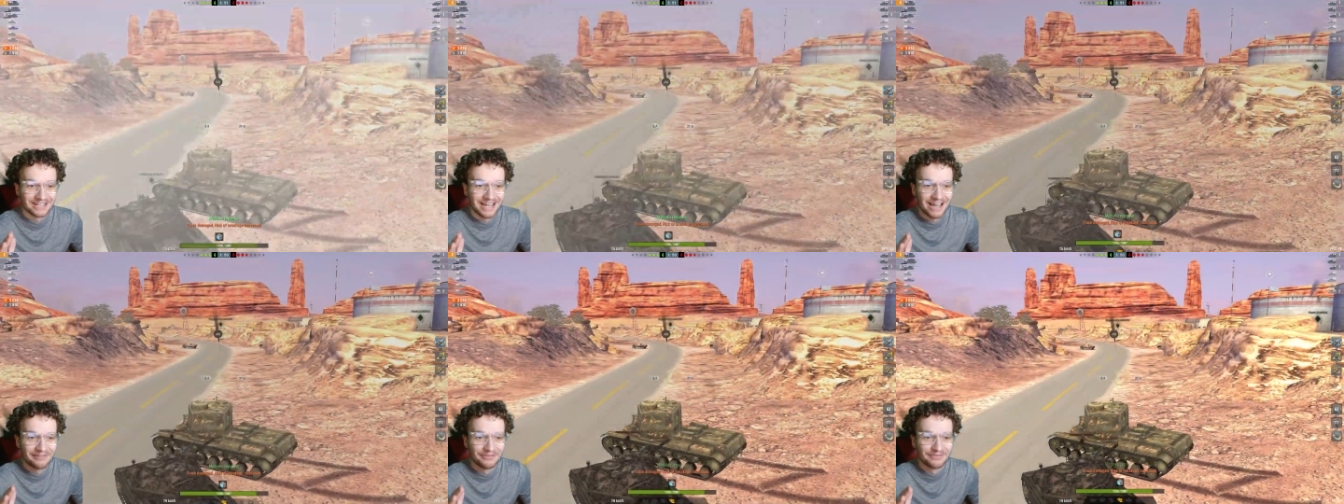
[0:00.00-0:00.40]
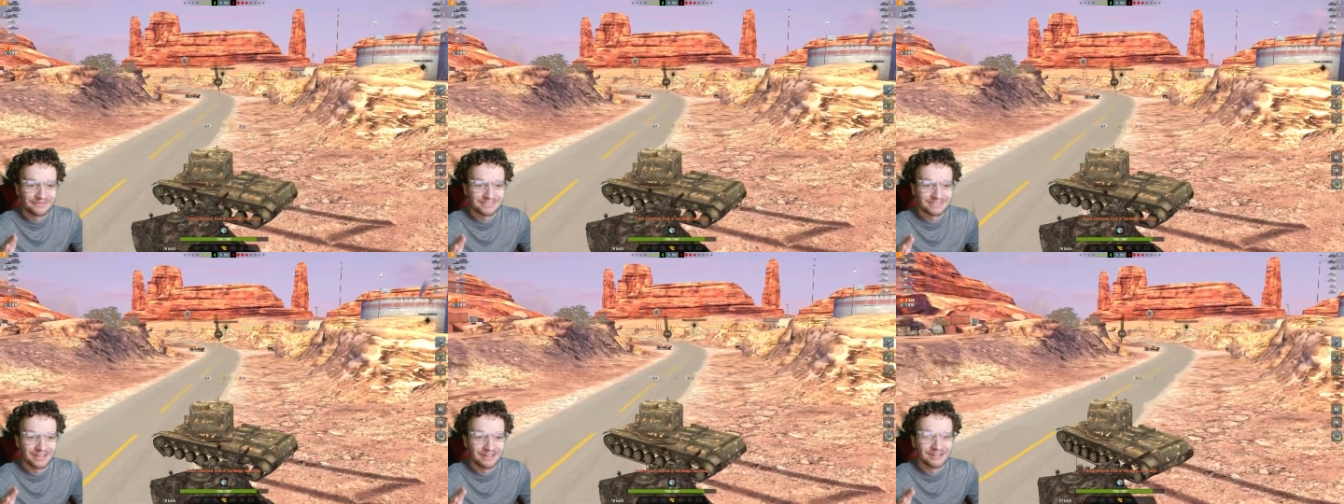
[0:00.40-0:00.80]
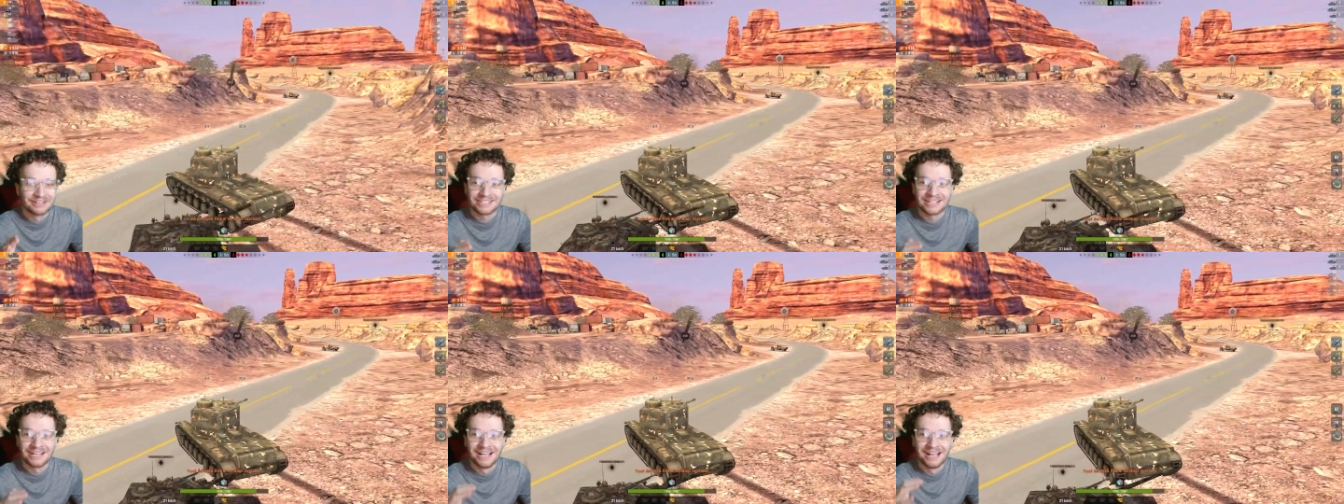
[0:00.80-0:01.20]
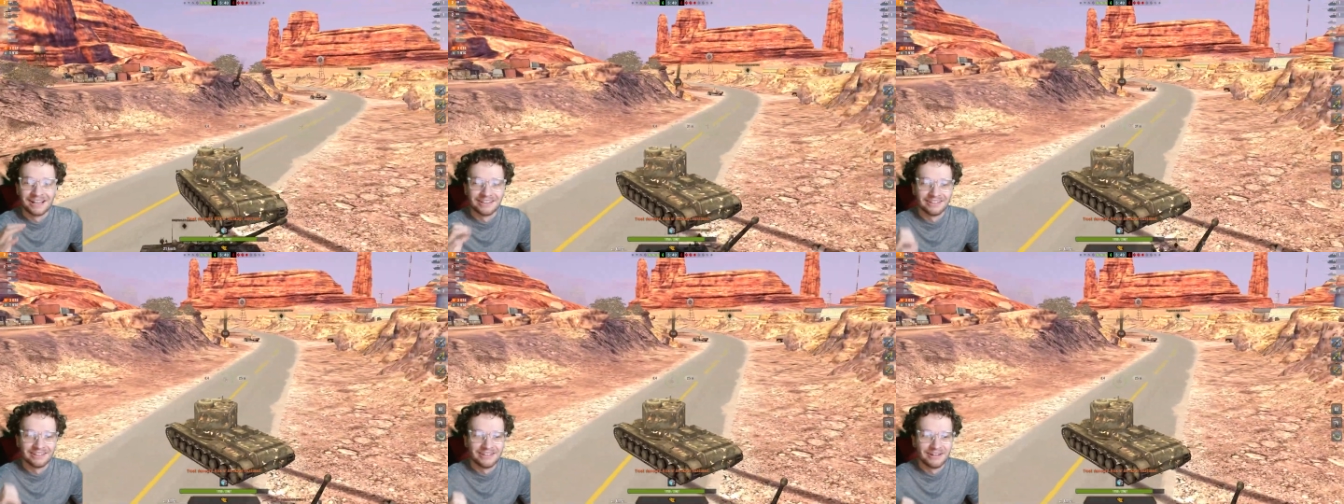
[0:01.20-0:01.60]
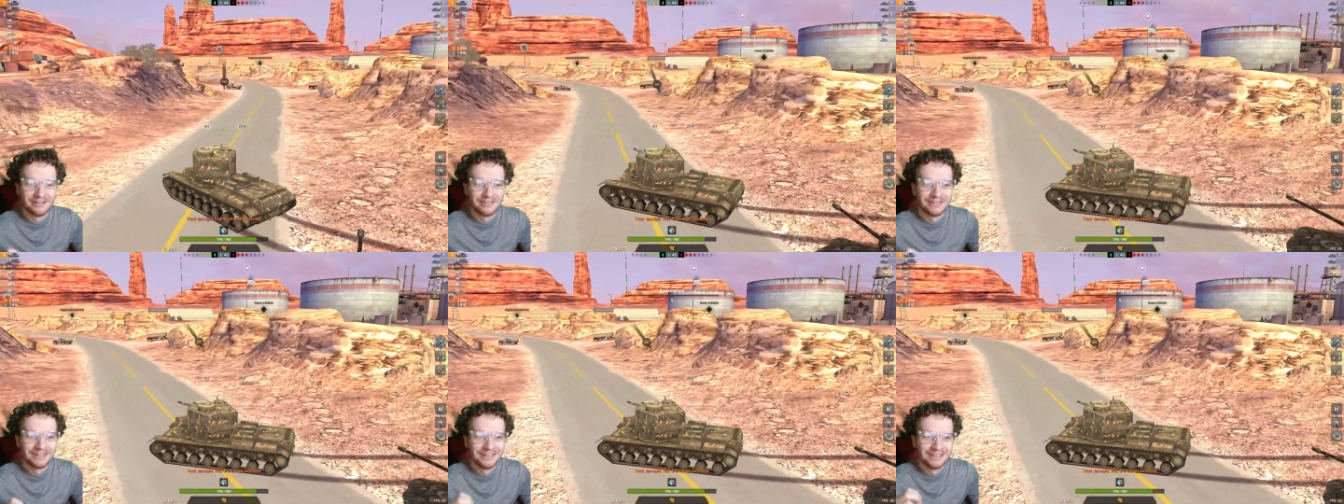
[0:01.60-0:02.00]
guy with such
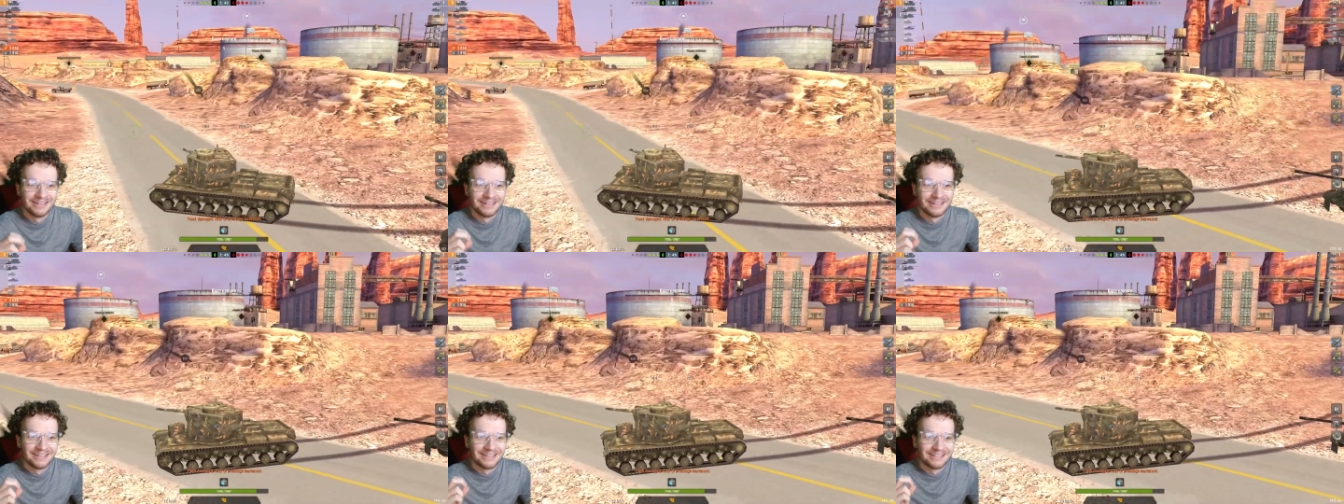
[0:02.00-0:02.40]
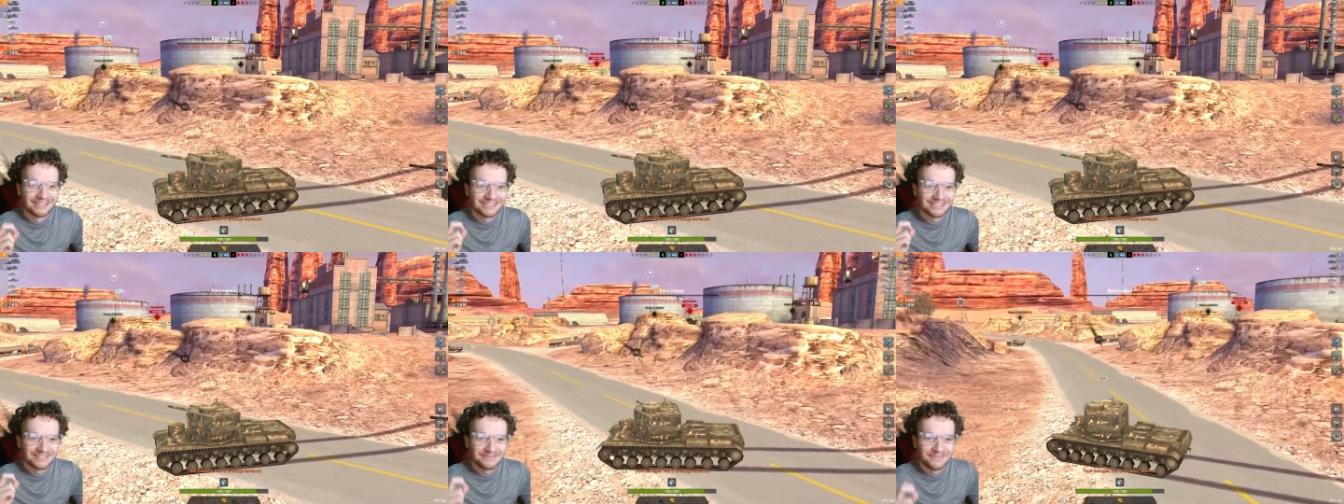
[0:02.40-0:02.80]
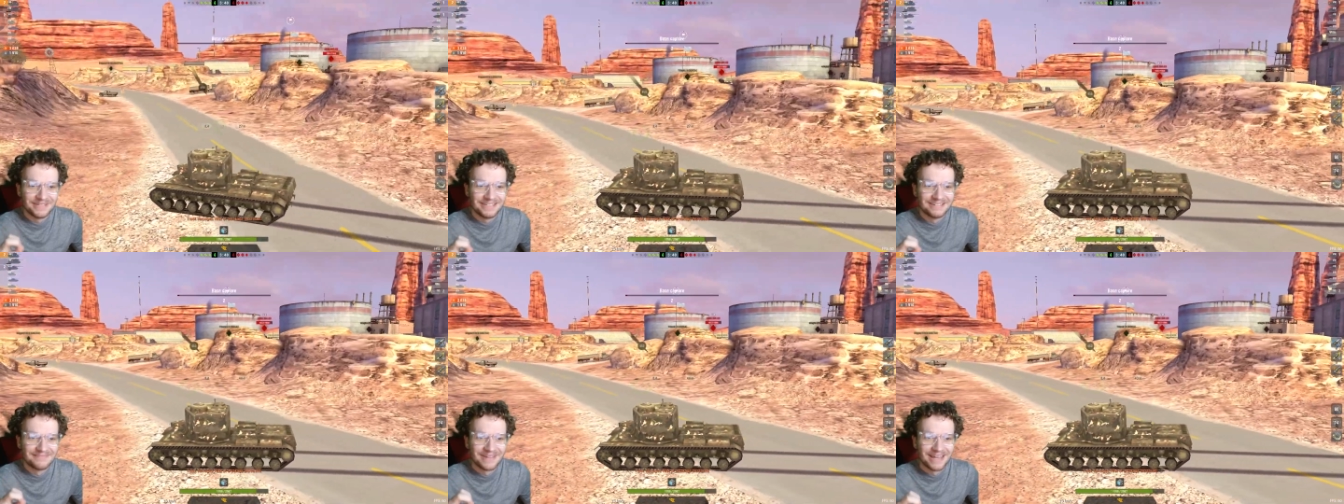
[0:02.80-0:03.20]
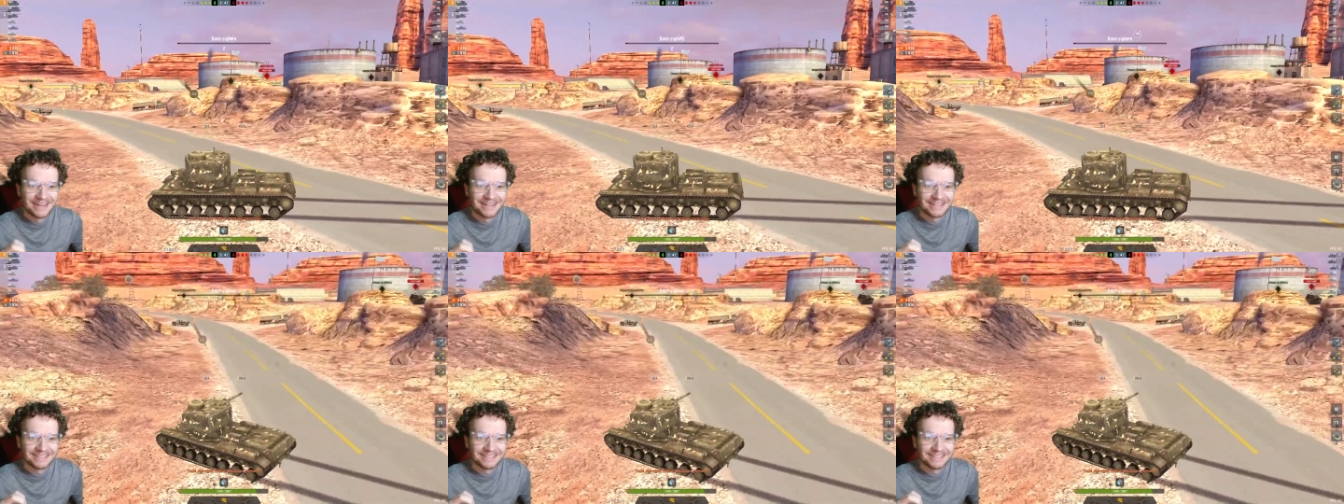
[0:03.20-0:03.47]
little speed, man.